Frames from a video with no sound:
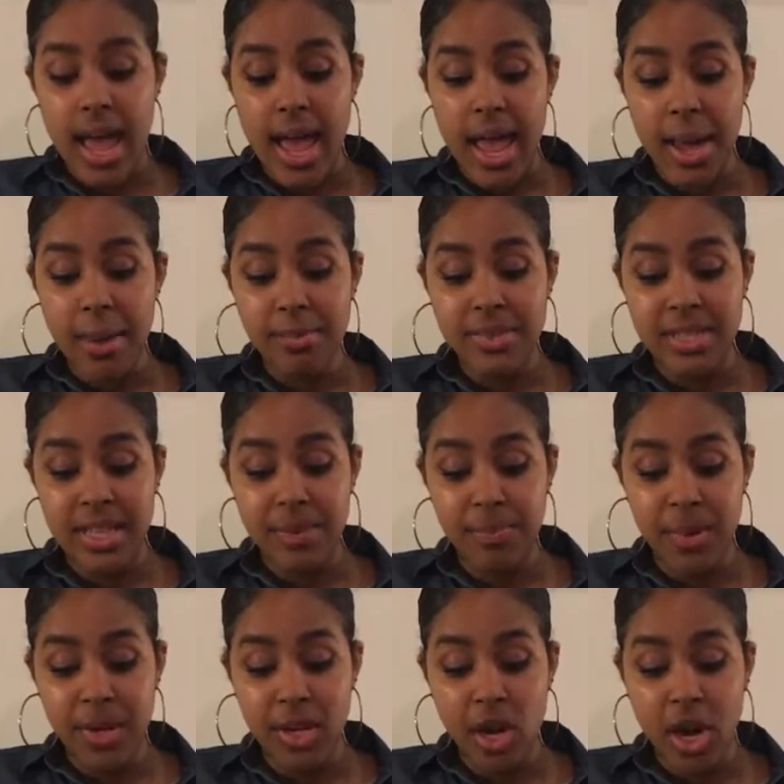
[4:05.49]

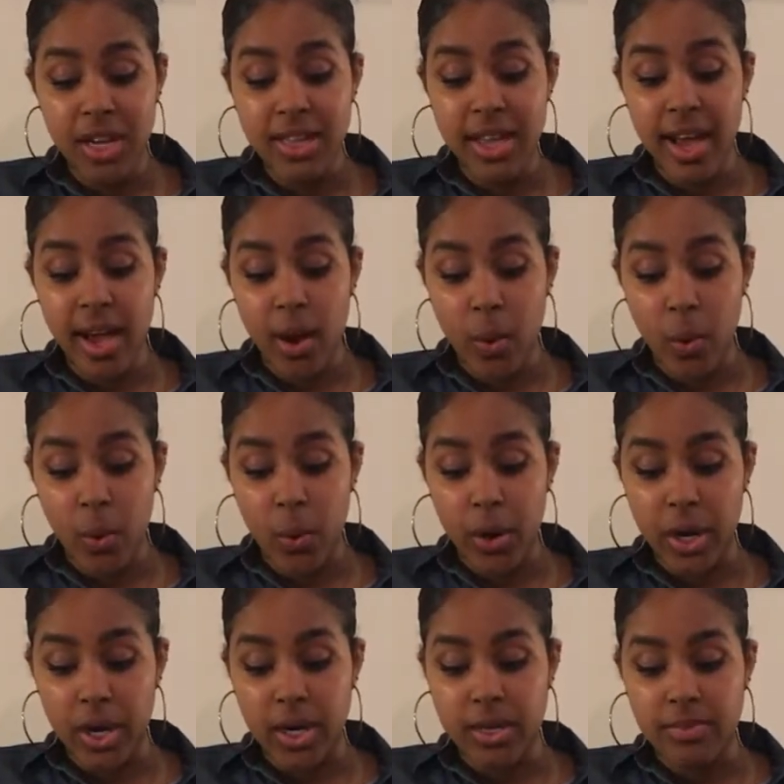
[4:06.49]

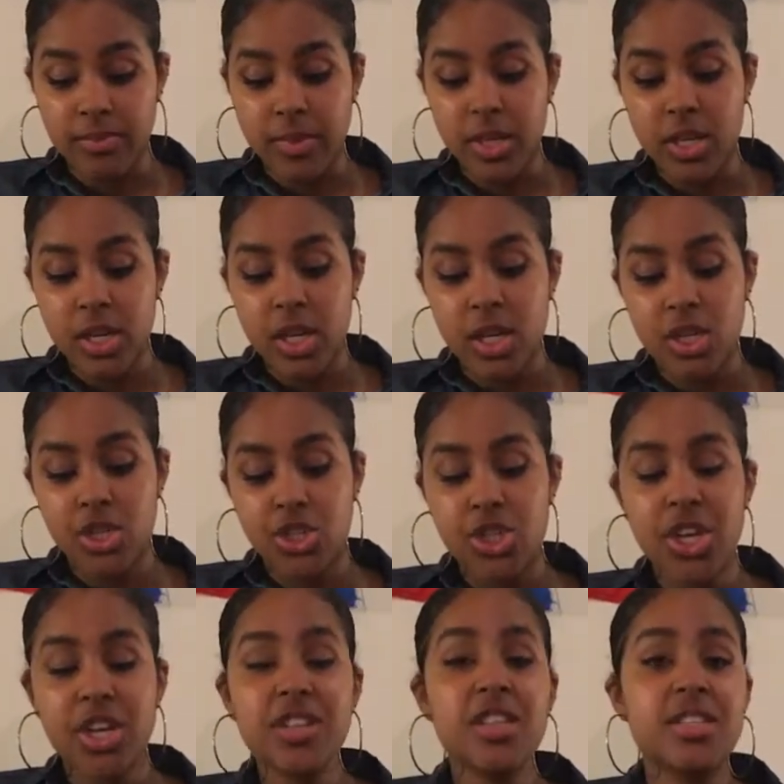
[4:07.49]
mtpr.org
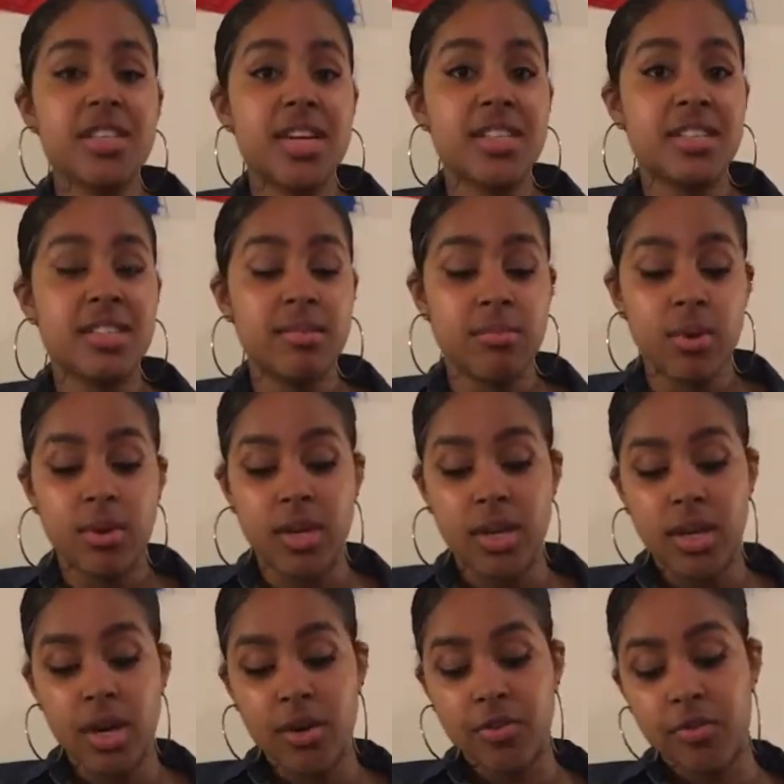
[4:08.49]
share the
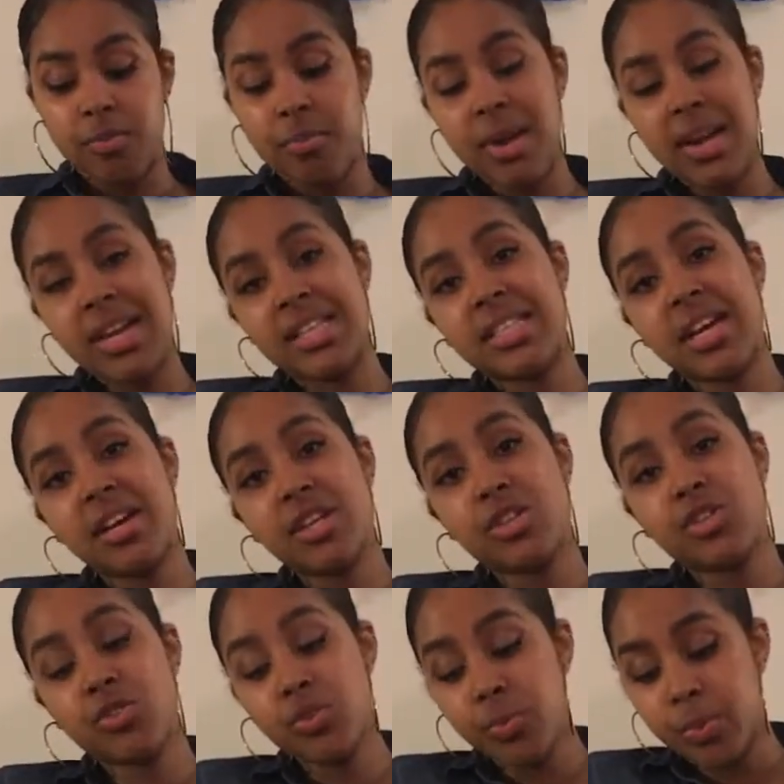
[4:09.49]
testimony of military
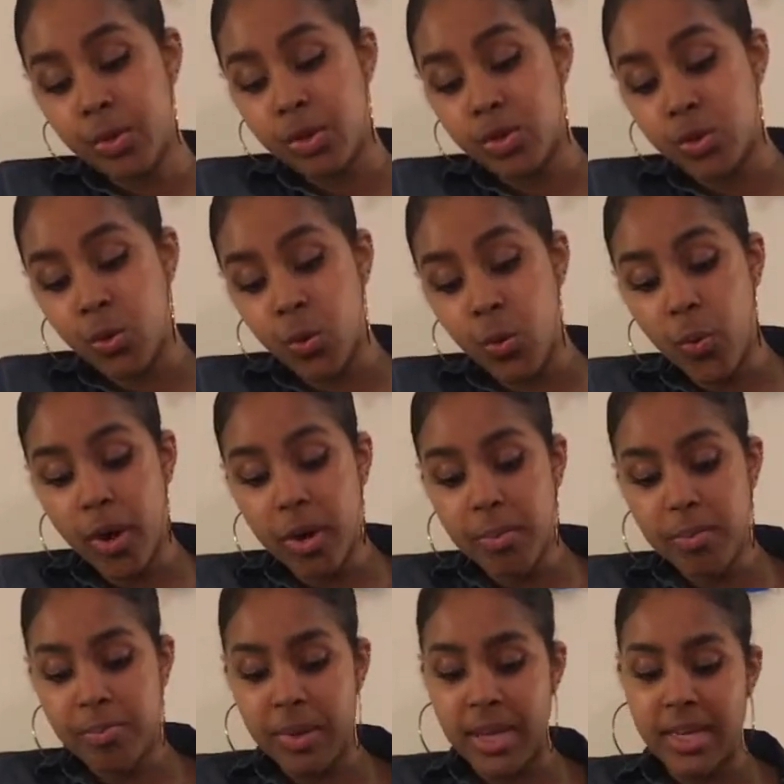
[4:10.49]
troopers who
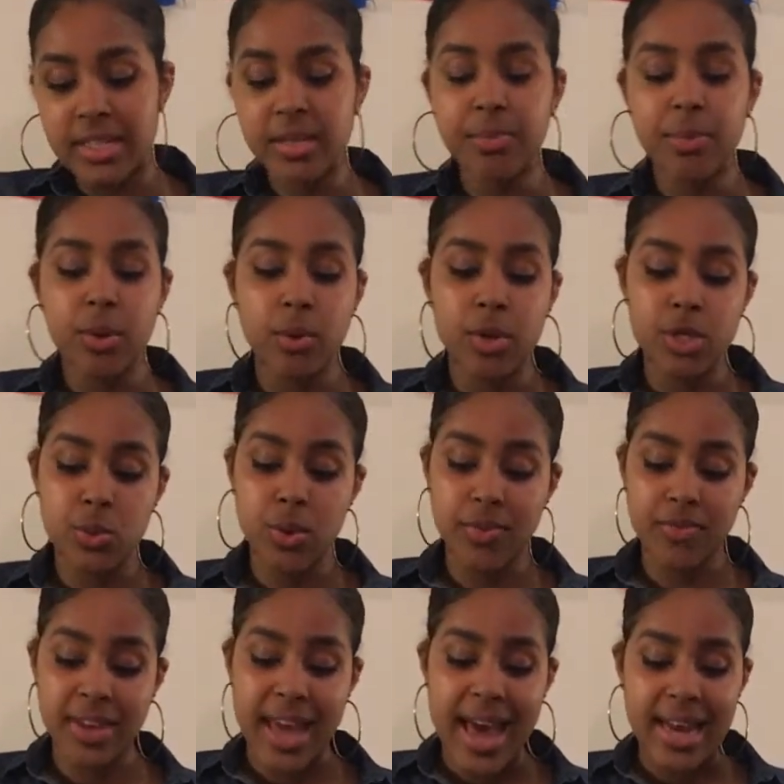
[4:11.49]
were being deployed to
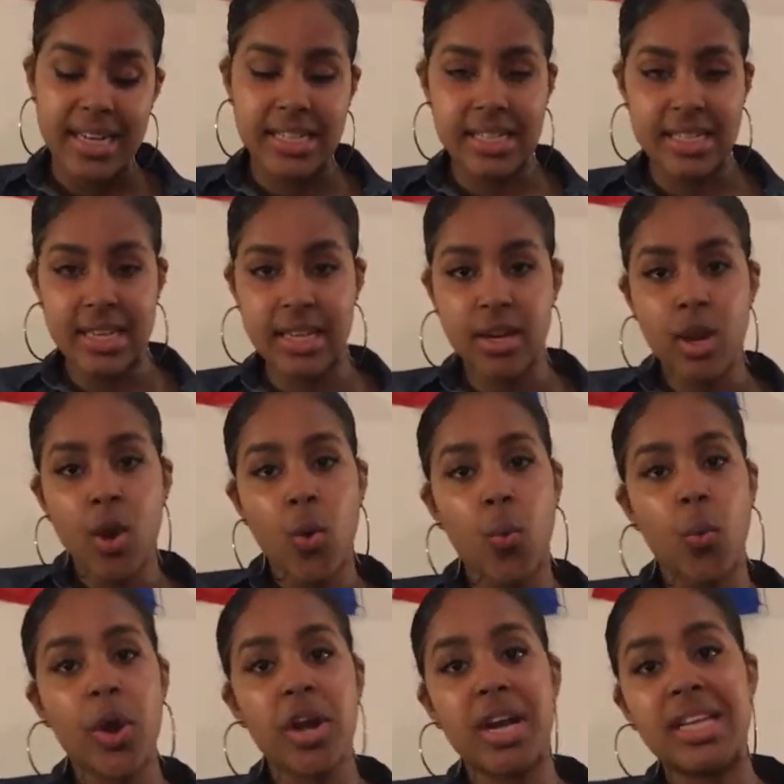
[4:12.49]
Afghanistan,
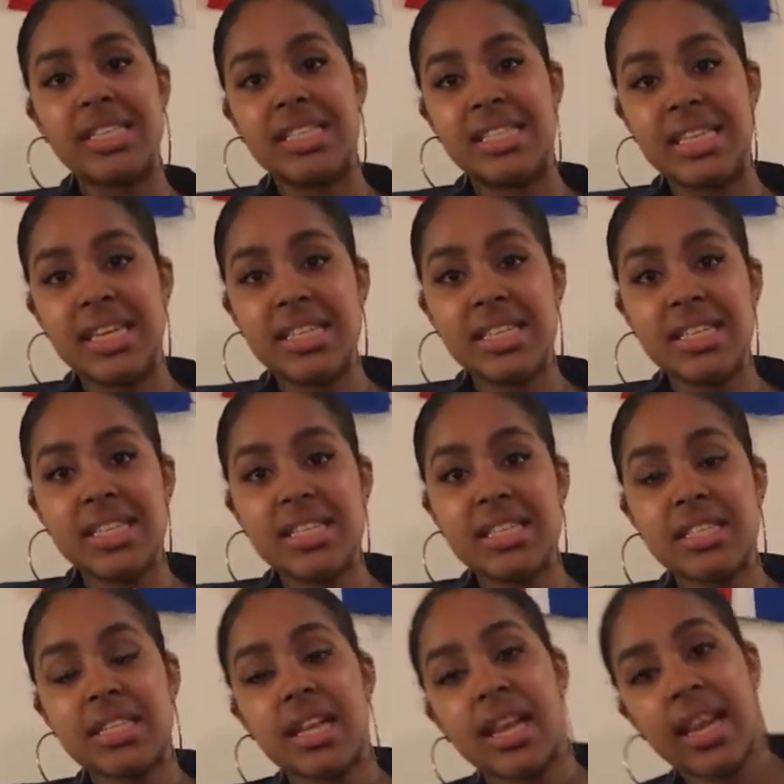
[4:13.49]
where
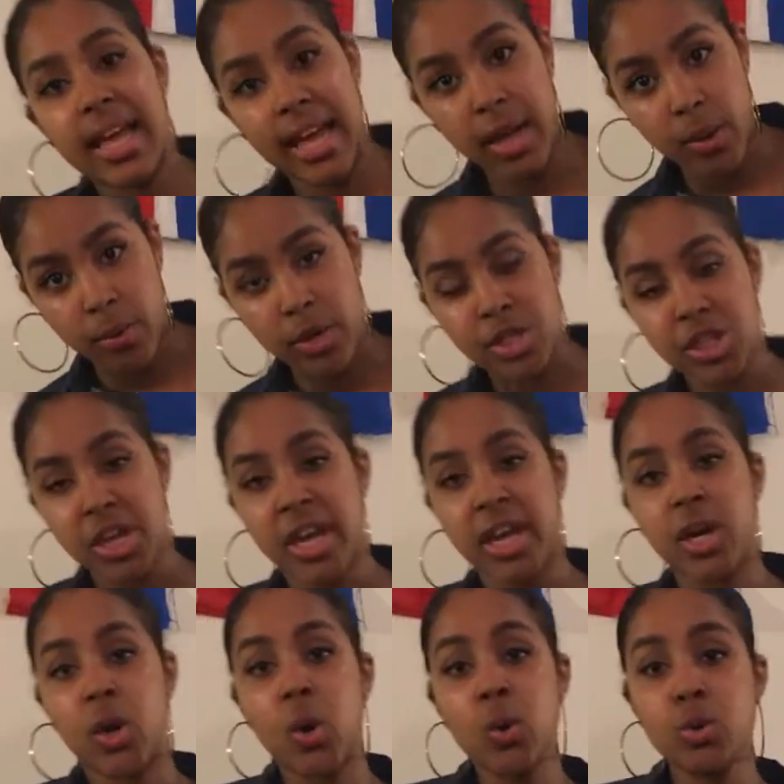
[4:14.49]
indigenous language
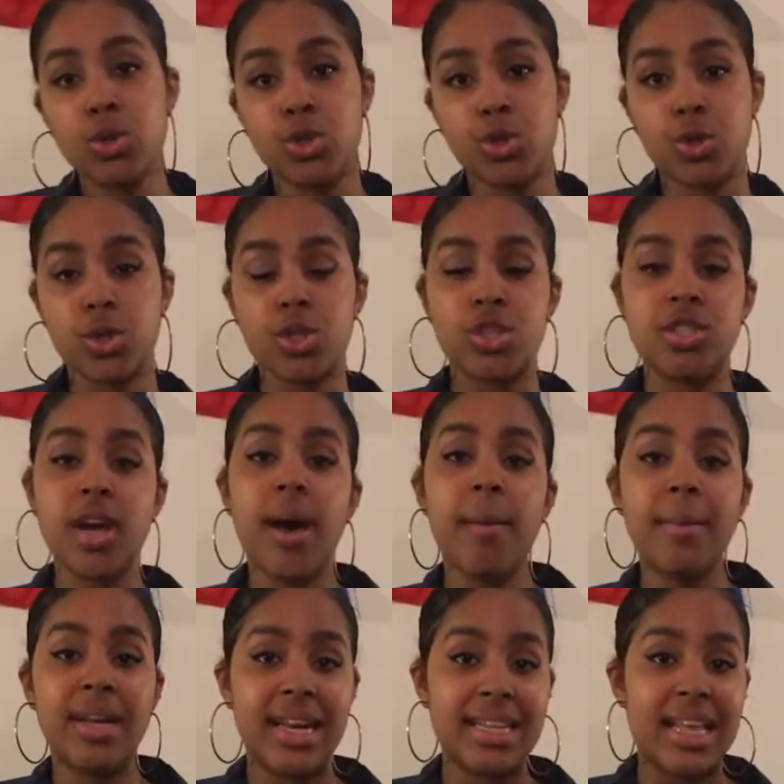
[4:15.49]
and culture
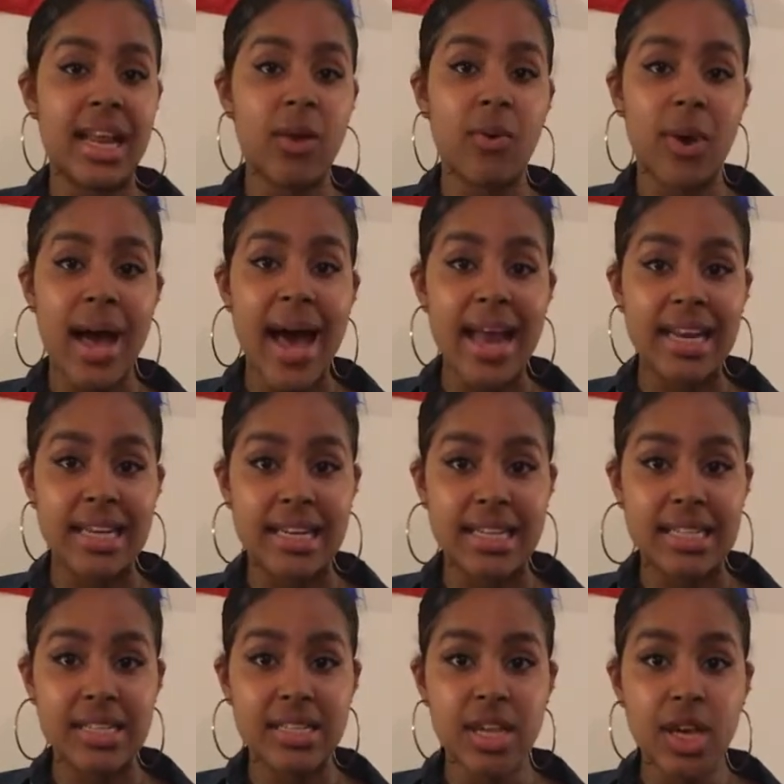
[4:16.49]
dominated the
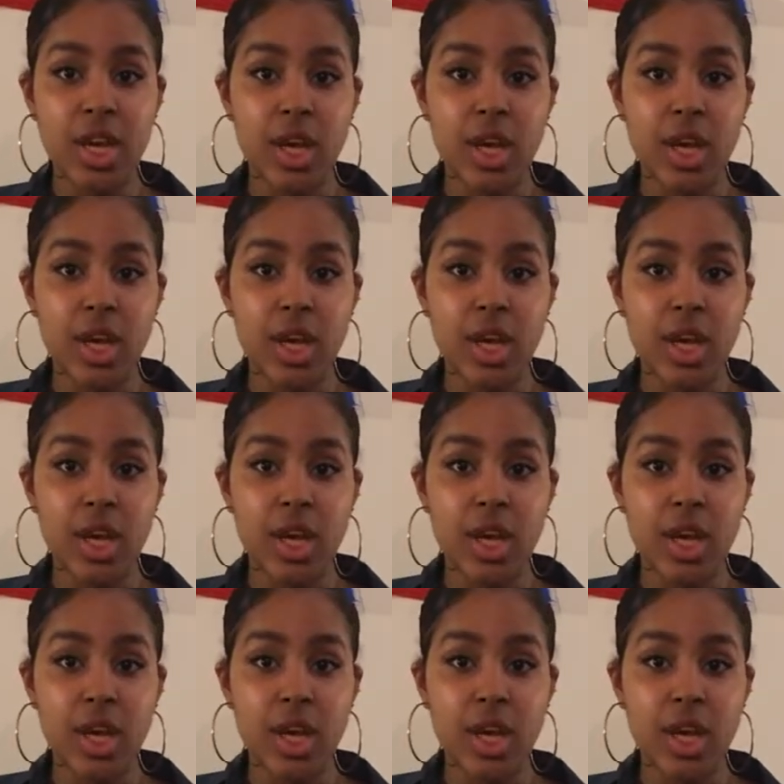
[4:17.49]
localities.